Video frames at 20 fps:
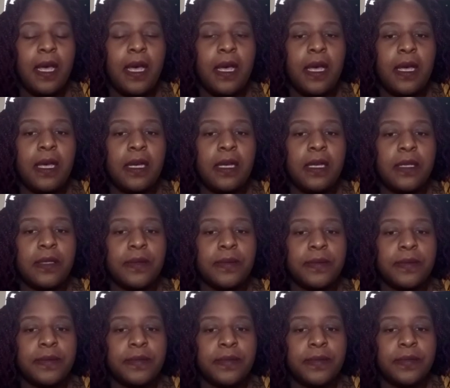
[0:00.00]

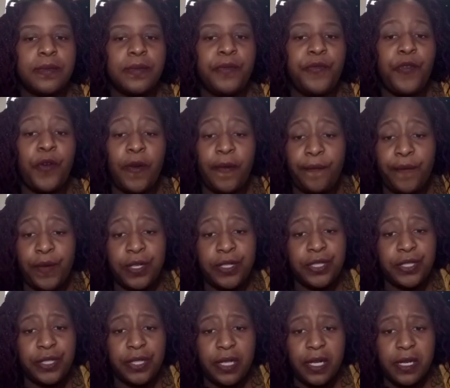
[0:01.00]
For a
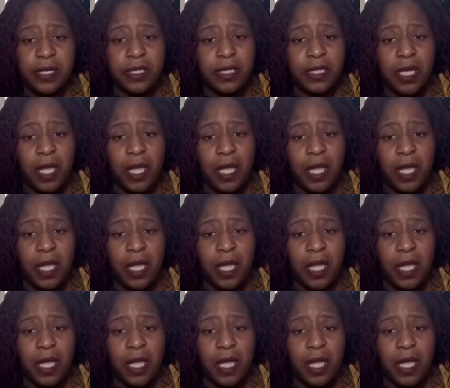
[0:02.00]
first year nurse